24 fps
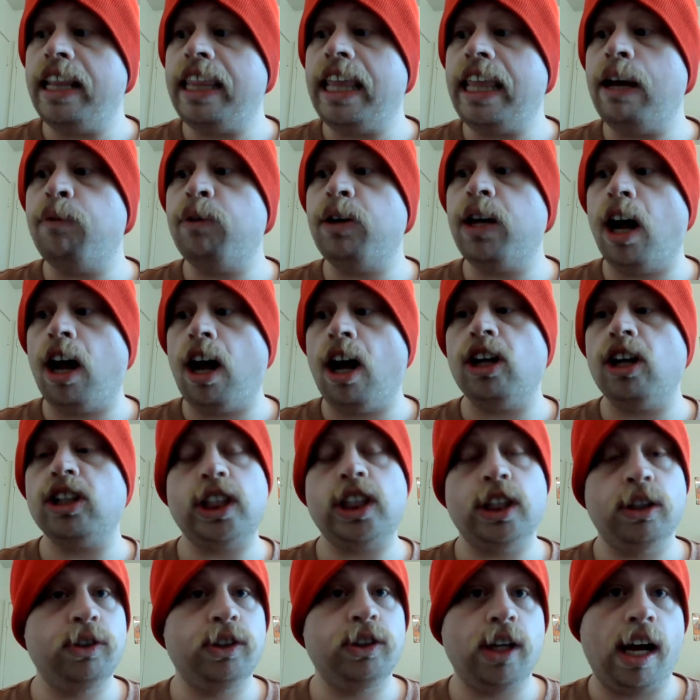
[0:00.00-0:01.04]
They would
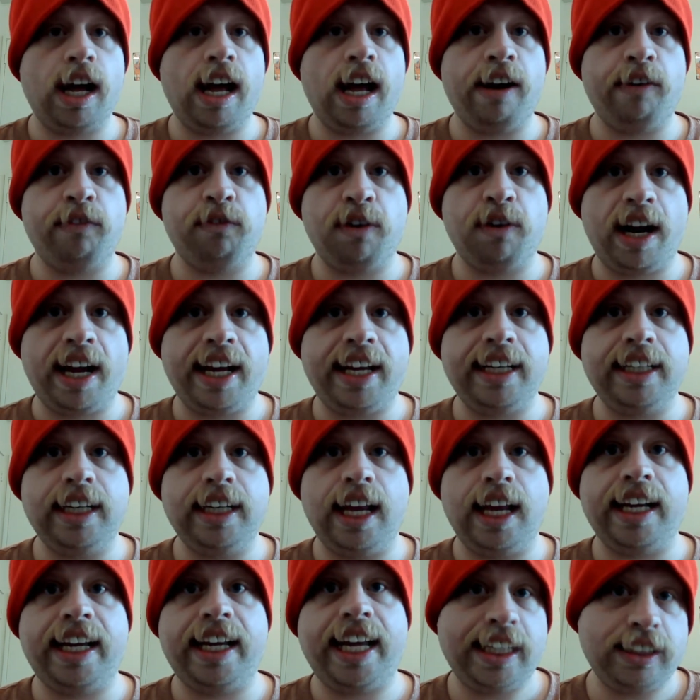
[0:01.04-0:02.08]
also write
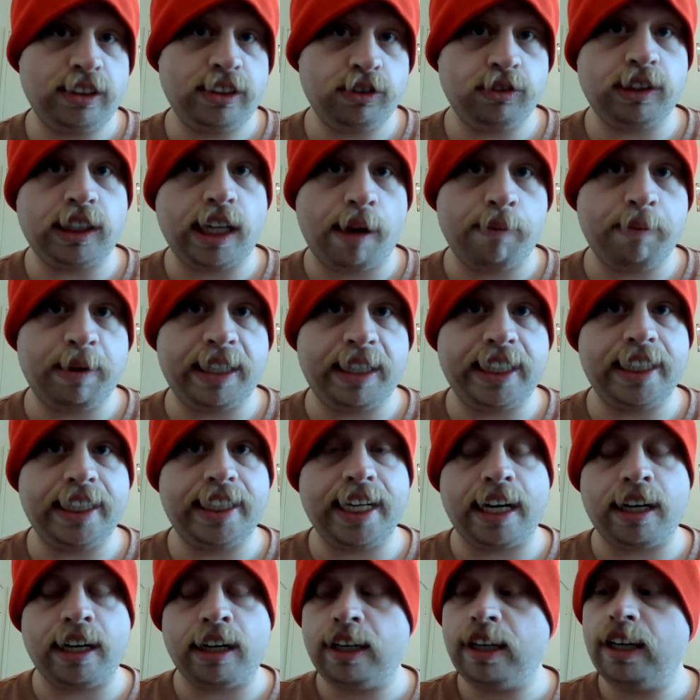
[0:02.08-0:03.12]
Guess Who's Coming to
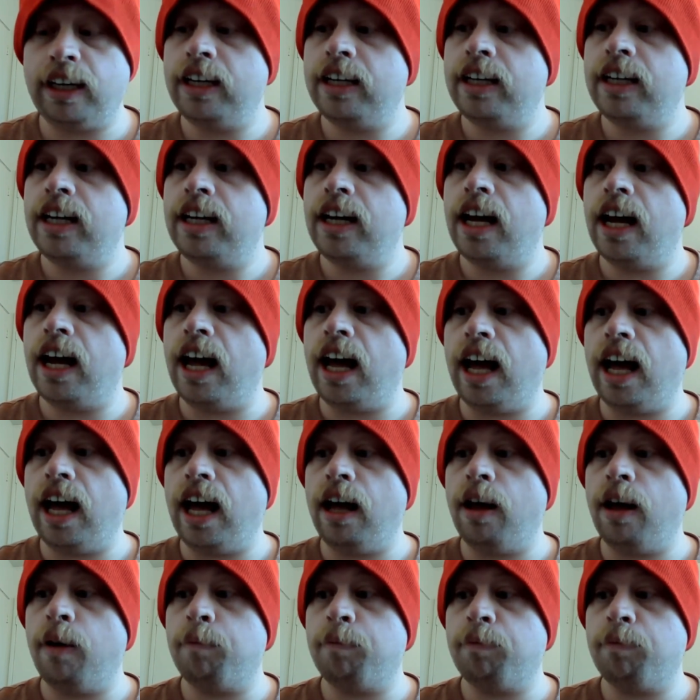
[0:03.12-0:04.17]
Dinner,
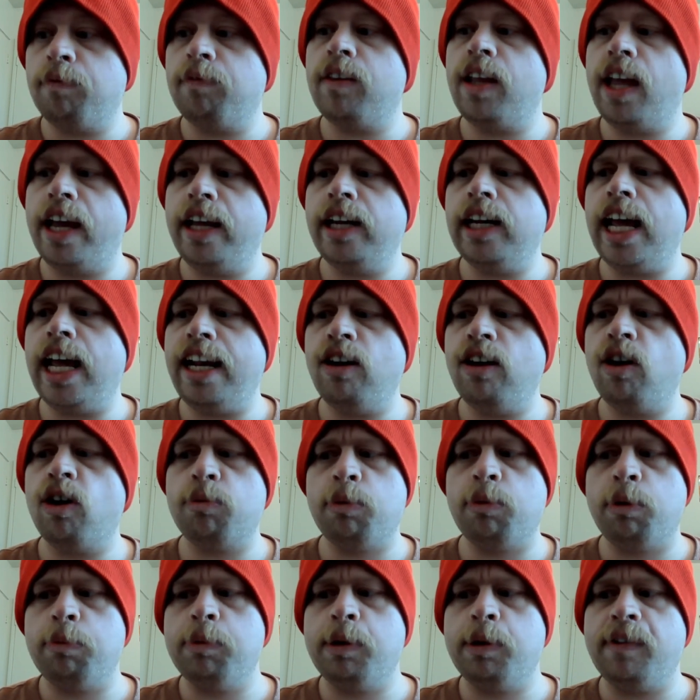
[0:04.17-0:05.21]
a
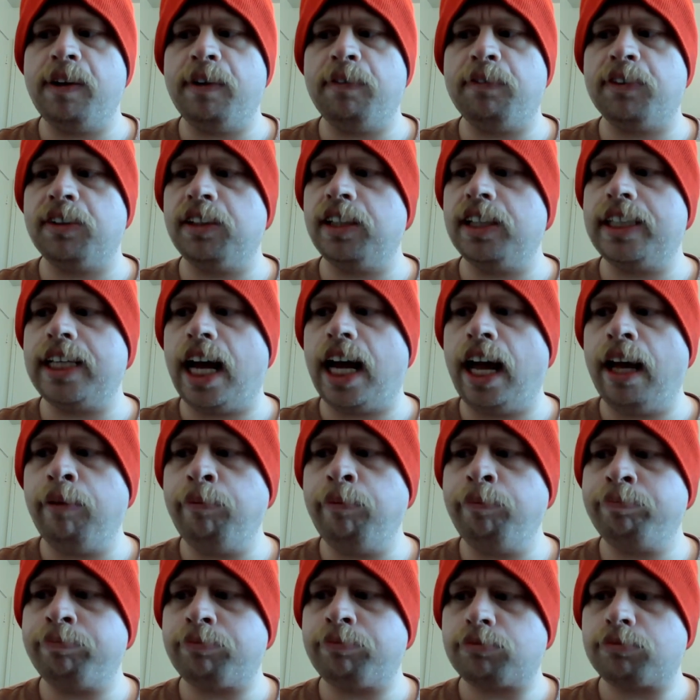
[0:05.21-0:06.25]
notable movie for the
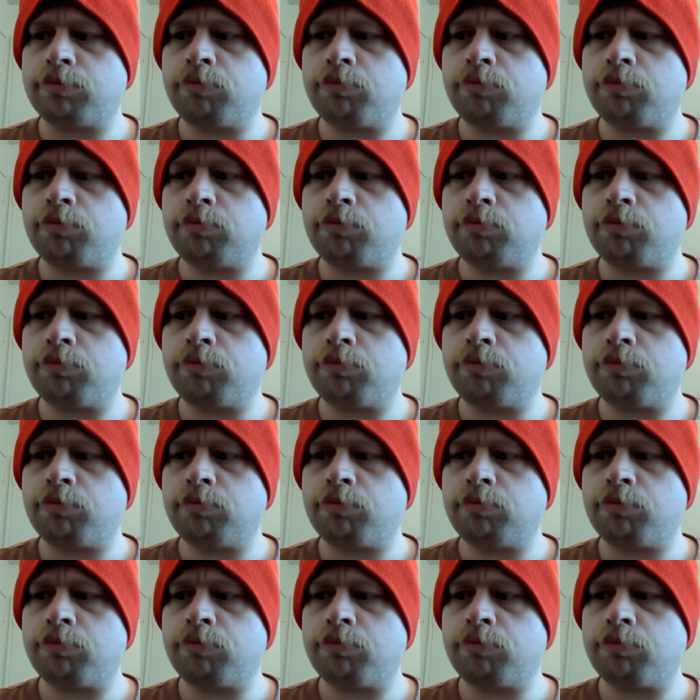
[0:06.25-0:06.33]
time.